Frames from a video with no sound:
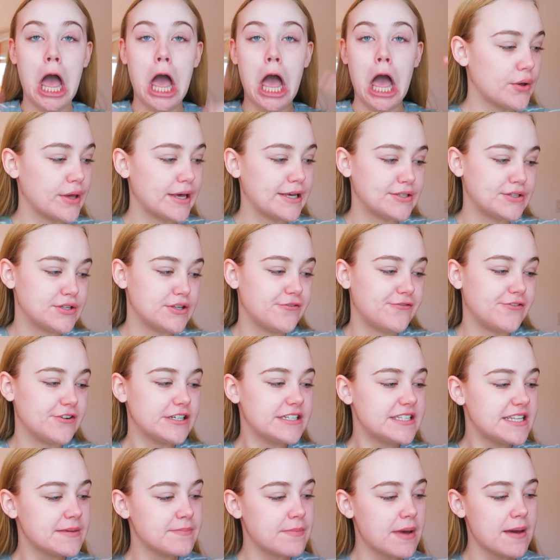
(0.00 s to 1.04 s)
Okay, so the
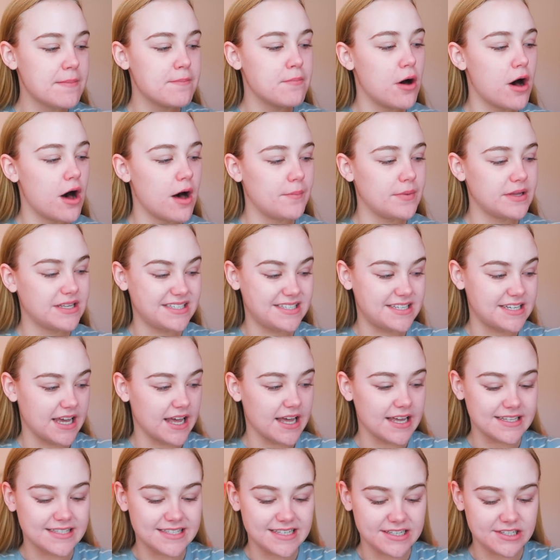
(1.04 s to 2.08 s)
first thing my mom
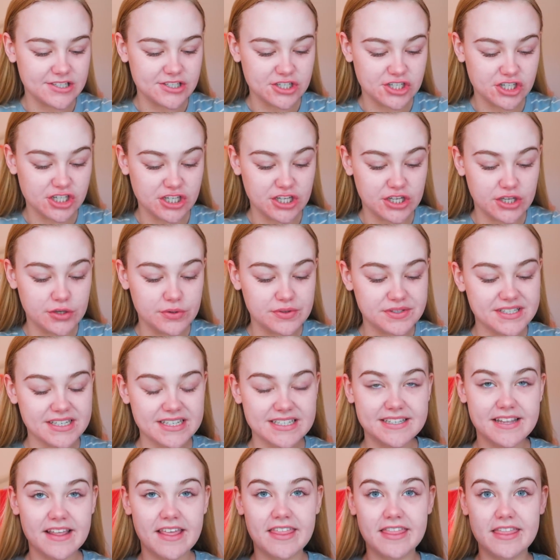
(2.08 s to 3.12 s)
does is she
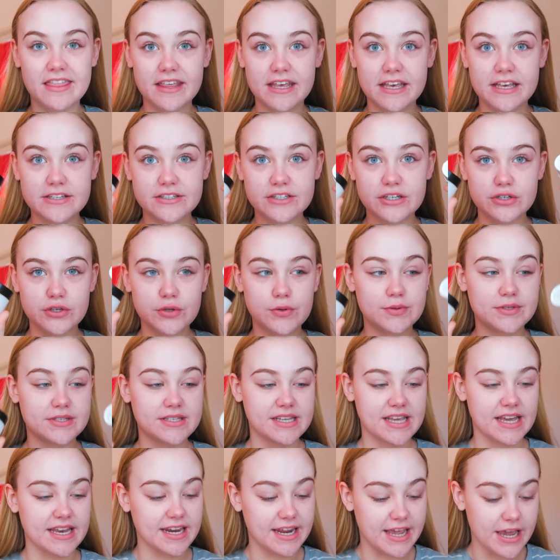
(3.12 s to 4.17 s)
uses these two
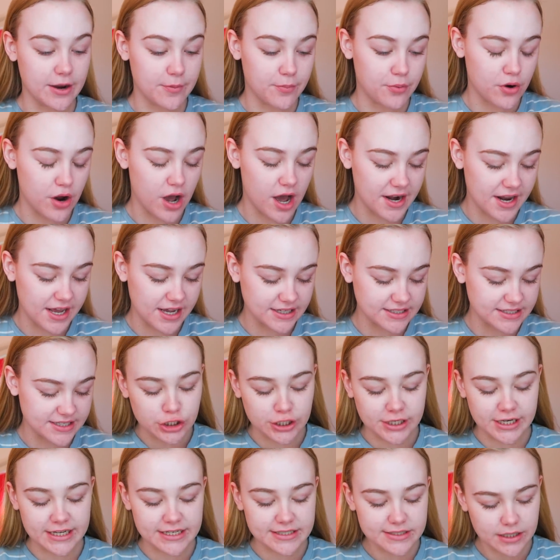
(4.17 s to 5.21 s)
skincare products.
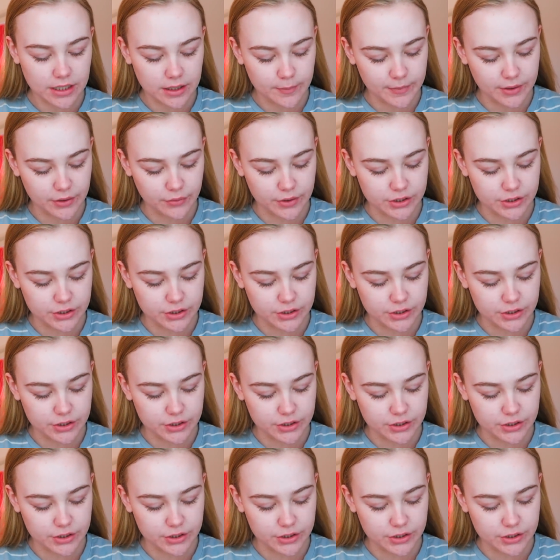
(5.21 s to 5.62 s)
She didn't tell me